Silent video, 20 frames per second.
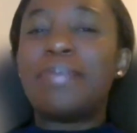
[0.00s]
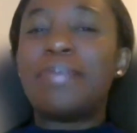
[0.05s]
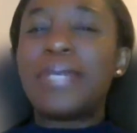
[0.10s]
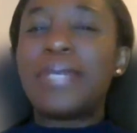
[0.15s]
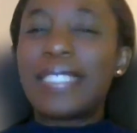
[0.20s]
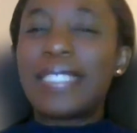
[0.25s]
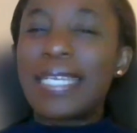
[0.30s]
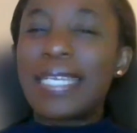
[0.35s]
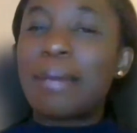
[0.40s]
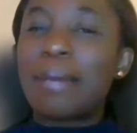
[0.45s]

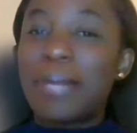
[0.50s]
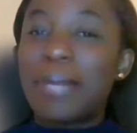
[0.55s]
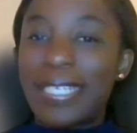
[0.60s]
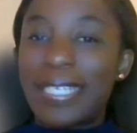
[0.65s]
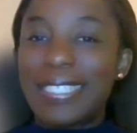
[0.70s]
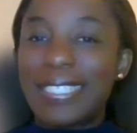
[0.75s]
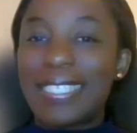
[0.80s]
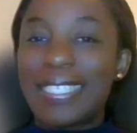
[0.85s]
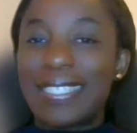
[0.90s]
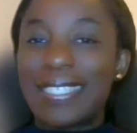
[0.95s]
basic
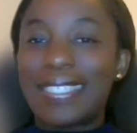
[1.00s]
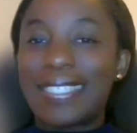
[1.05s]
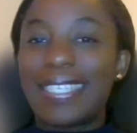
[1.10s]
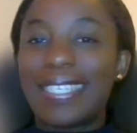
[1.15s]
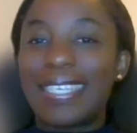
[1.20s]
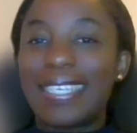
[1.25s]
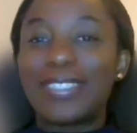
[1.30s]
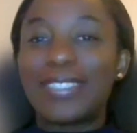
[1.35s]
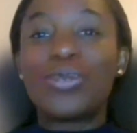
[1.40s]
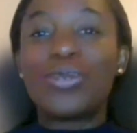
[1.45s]
amenities
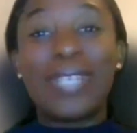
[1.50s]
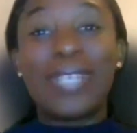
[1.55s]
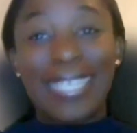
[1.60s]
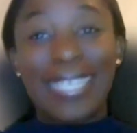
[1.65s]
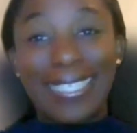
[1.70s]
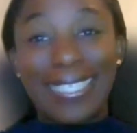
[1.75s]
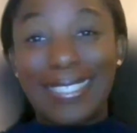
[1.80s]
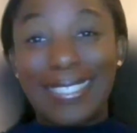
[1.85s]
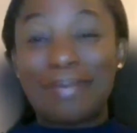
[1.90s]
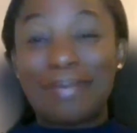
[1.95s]
like
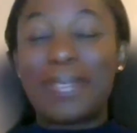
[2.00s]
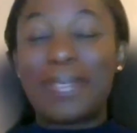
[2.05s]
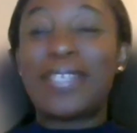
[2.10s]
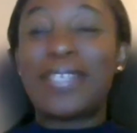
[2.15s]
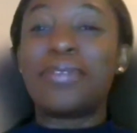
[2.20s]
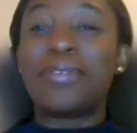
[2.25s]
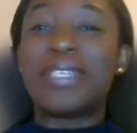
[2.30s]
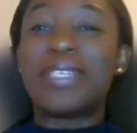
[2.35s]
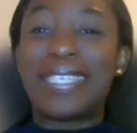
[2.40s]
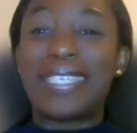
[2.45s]
toilets being
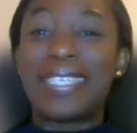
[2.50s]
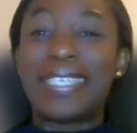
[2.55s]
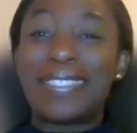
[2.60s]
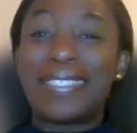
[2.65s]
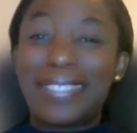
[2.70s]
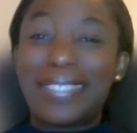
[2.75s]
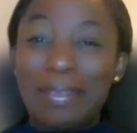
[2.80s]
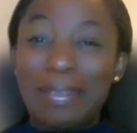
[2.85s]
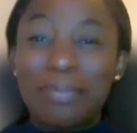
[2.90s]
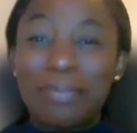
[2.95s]
created
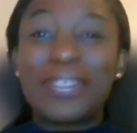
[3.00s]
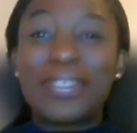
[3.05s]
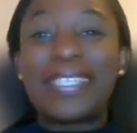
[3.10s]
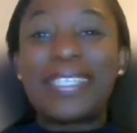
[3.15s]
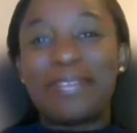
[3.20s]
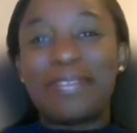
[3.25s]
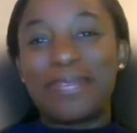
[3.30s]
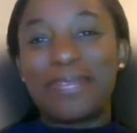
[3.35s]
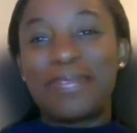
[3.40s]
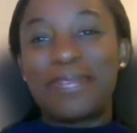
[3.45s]

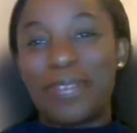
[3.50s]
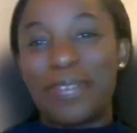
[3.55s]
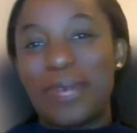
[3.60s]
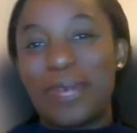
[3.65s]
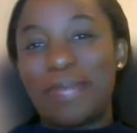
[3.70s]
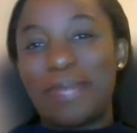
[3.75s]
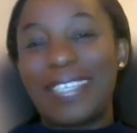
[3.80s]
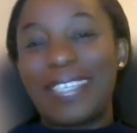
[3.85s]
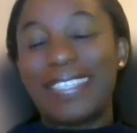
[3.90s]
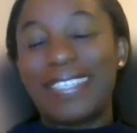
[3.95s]
separately for
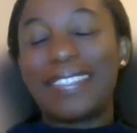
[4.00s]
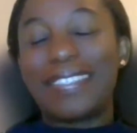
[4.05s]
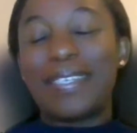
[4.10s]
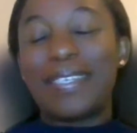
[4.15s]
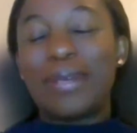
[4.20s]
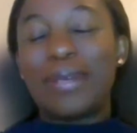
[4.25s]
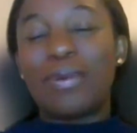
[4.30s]
women.